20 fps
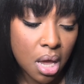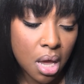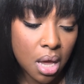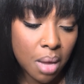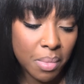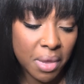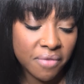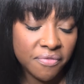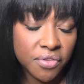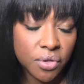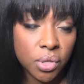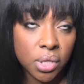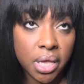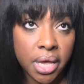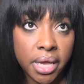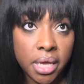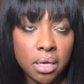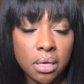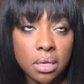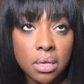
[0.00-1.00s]
I feel
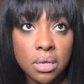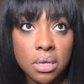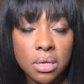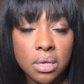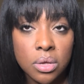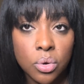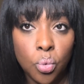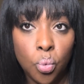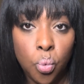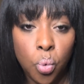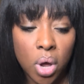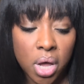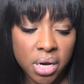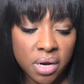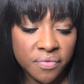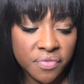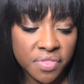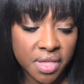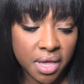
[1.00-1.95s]
like one of